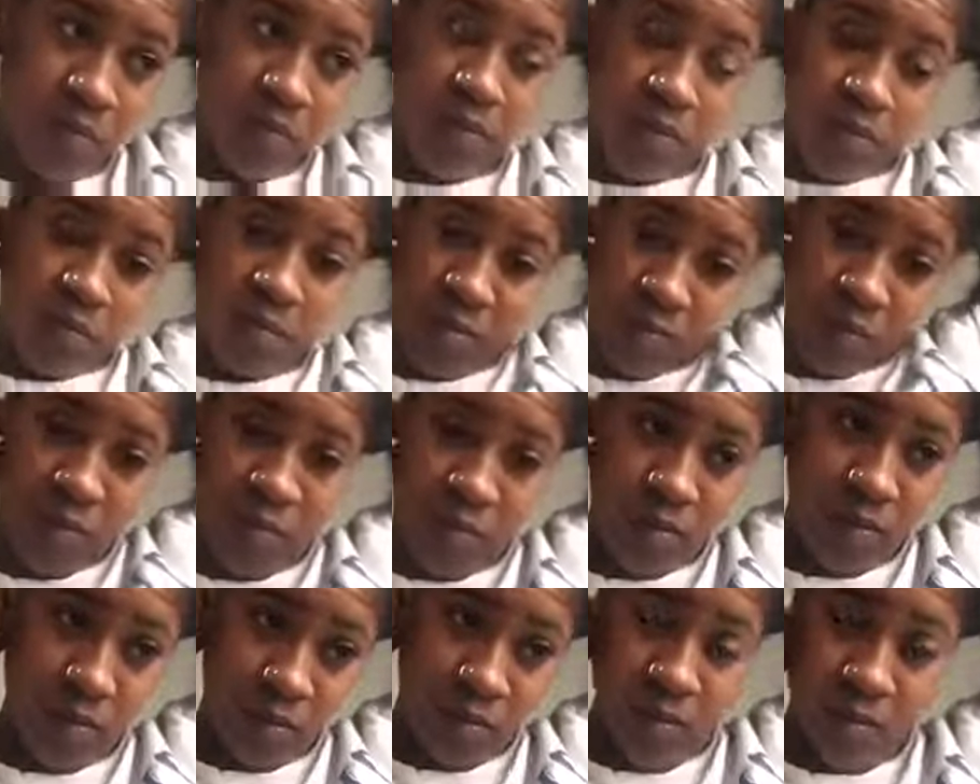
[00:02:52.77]

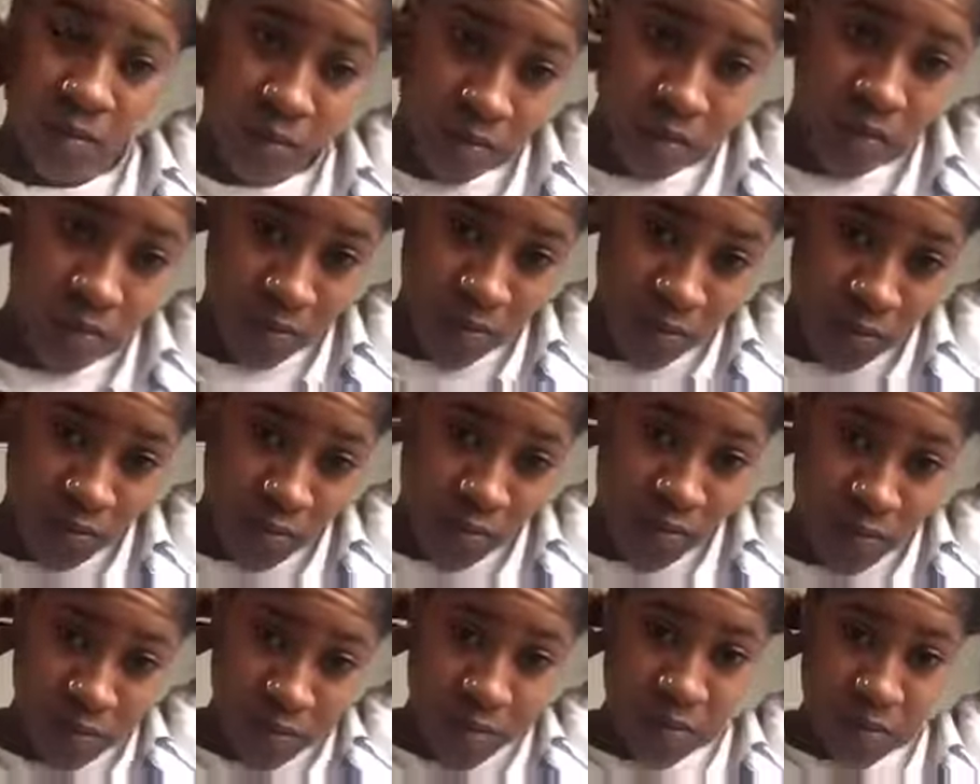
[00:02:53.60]
enough to
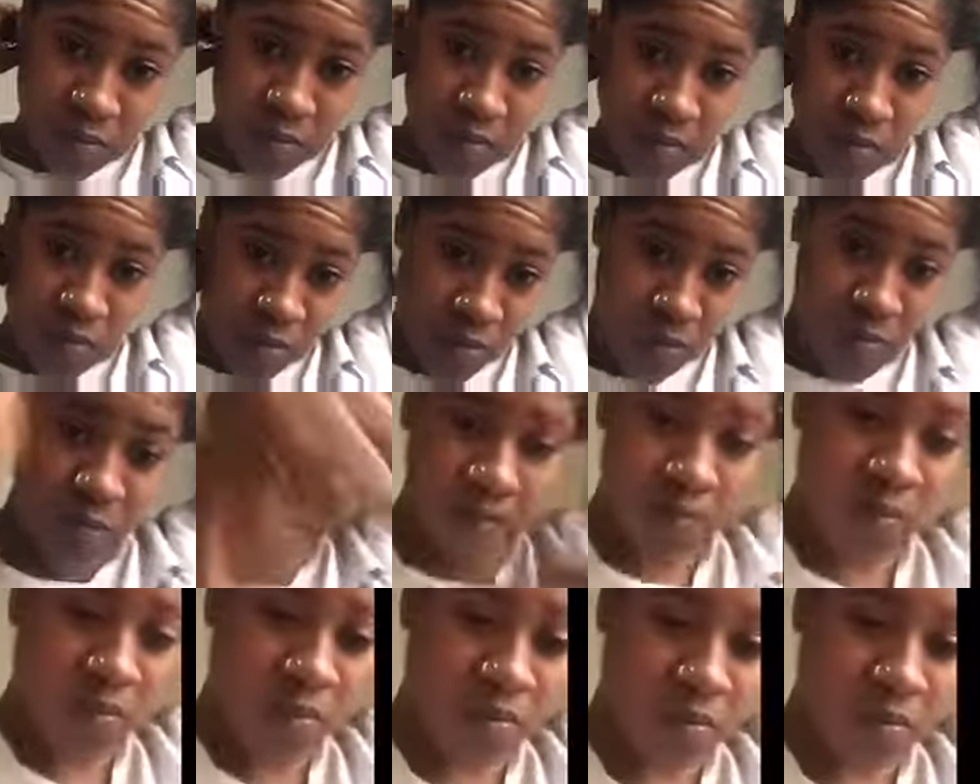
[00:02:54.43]
catch, you should